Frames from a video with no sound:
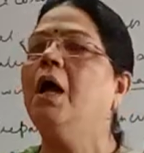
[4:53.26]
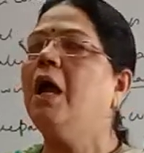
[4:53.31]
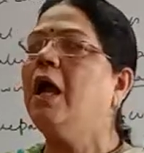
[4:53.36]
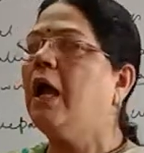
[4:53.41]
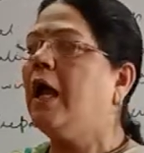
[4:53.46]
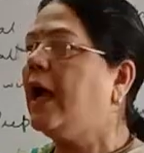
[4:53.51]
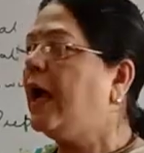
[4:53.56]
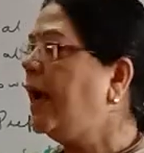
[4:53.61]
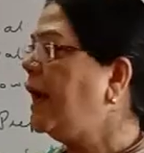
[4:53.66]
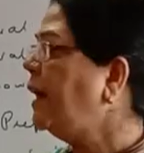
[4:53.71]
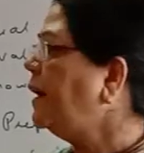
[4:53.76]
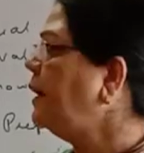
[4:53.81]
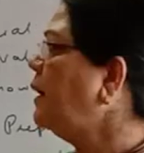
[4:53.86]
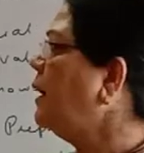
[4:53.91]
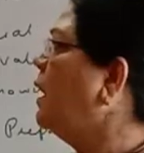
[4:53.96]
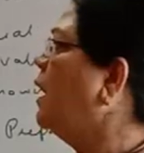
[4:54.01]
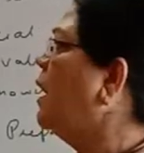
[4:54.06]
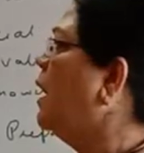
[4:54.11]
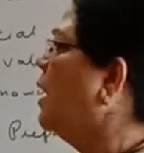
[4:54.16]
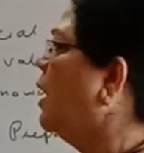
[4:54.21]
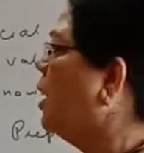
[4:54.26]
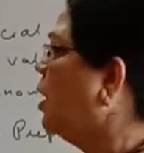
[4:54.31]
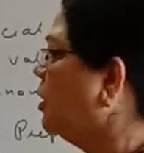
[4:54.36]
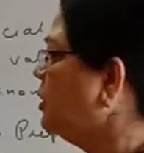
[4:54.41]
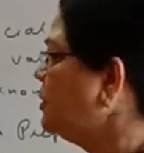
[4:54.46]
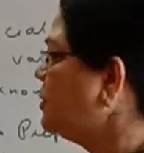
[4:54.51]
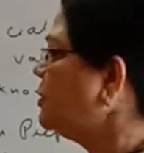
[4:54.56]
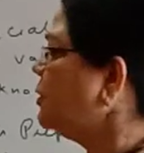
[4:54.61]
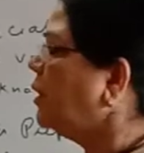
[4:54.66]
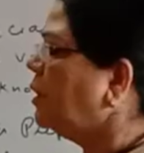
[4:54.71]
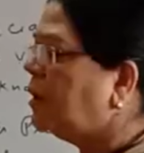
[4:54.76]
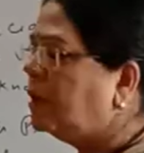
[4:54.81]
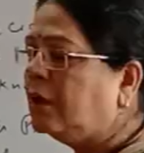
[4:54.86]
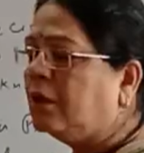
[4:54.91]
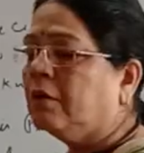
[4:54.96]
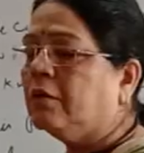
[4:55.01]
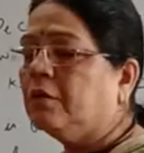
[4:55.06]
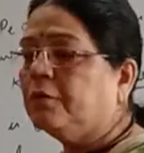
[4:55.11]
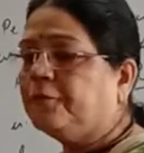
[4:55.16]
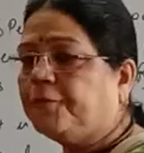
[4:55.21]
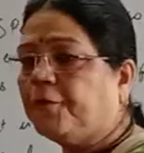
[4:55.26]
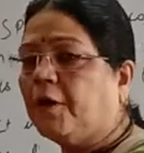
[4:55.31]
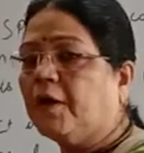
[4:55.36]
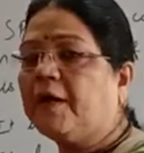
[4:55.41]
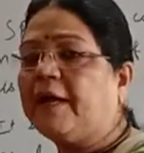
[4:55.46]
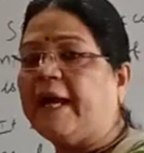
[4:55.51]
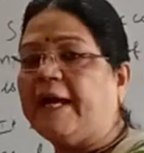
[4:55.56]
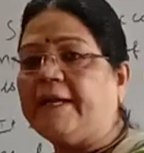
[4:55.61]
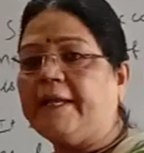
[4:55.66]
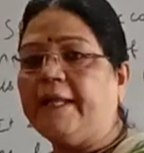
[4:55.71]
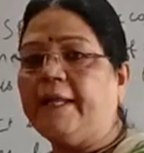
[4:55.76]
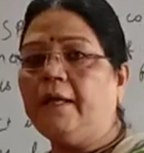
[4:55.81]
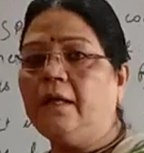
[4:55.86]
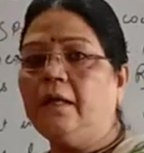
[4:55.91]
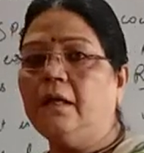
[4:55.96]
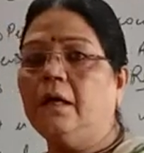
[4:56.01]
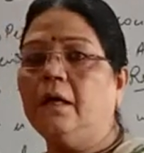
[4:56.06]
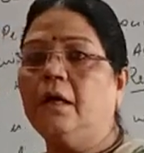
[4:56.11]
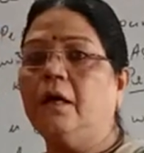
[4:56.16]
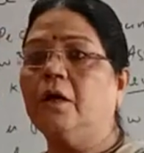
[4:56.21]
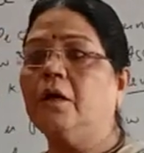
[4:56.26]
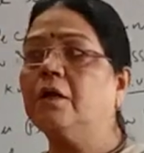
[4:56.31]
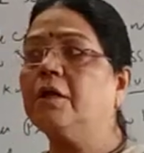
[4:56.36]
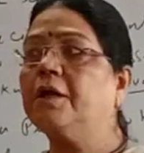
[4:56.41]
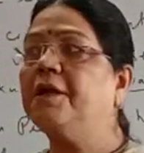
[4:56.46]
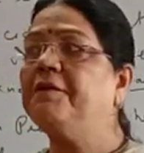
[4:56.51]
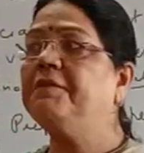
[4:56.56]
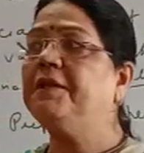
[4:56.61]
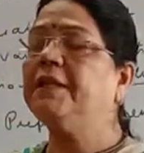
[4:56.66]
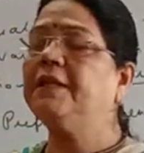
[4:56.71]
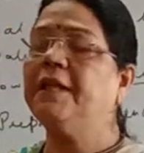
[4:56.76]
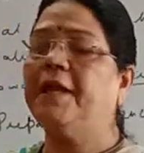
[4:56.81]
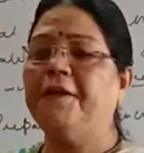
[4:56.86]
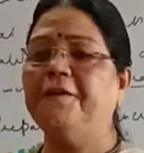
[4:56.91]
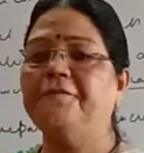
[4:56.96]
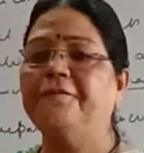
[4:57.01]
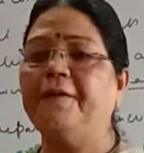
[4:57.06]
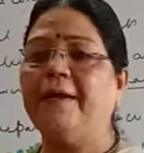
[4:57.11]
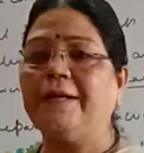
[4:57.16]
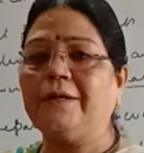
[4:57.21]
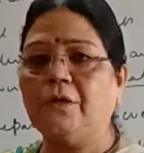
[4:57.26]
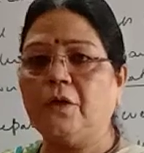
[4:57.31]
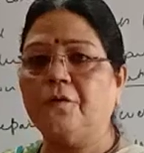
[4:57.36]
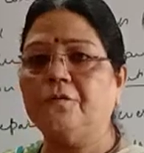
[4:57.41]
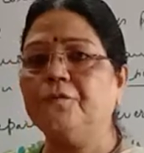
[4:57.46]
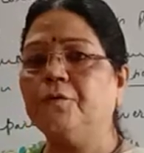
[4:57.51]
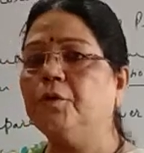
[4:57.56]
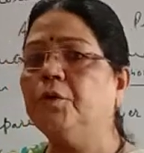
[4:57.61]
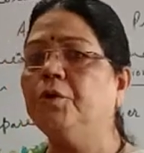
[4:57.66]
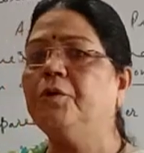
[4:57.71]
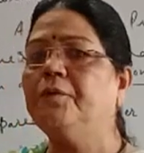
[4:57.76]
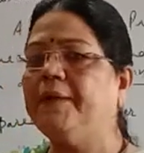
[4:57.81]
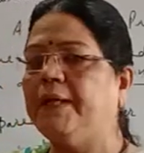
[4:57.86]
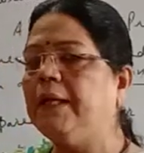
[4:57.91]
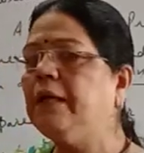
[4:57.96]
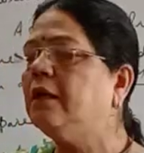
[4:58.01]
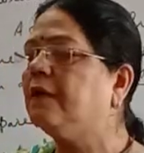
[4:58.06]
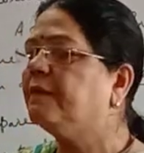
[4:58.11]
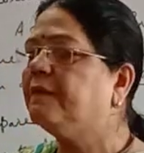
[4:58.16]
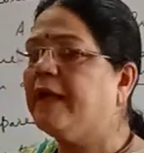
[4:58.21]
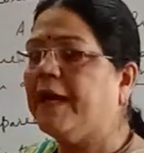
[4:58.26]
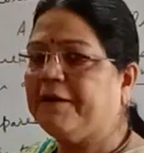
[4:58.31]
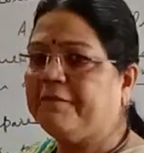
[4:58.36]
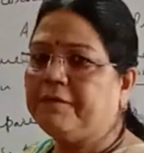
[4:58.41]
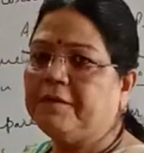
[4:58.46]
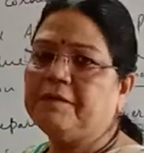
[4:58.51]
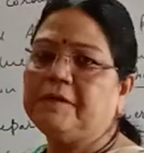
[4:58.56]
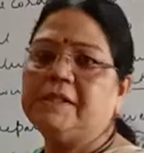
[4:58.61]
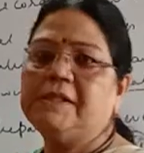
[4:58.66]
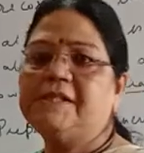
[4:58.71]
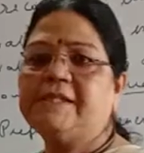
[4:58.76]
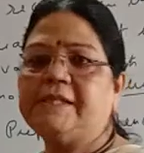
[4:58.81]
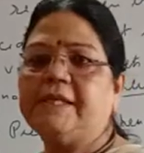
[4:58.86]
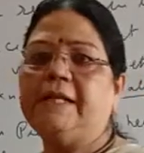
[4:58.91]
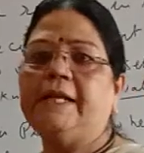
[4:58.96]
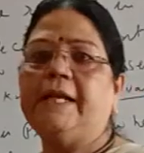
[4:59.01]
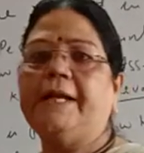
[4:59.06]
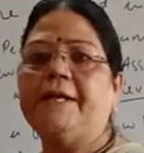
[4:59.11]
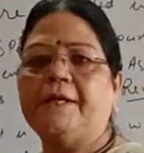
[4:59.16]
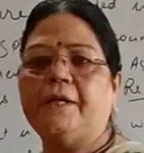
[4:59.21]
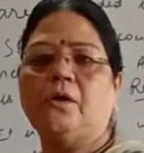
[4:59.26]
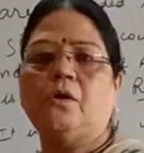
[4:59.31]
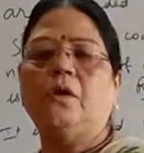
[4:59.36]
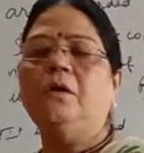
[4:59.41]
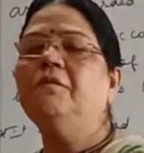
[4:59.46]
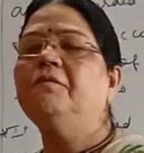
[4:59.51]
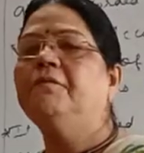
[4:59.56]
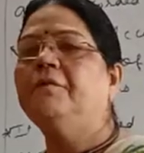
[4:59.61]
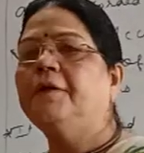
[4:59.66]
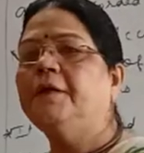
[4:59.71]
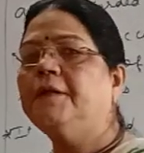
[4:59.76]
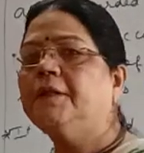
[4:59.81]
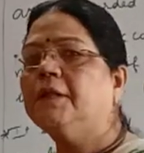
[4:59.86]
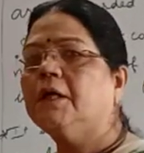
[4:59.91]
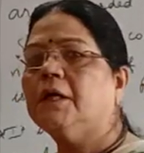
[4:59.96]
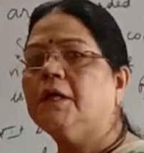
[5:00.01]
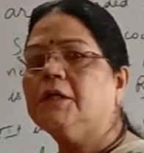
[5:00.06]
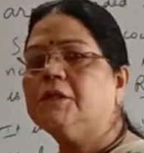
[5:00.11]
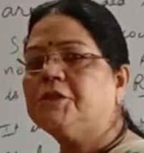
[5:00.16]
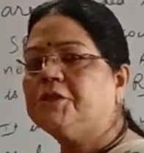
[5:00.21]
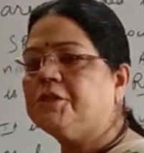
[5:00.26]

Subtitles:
And also for getting giving the effect of goodwill, that we will see later on in the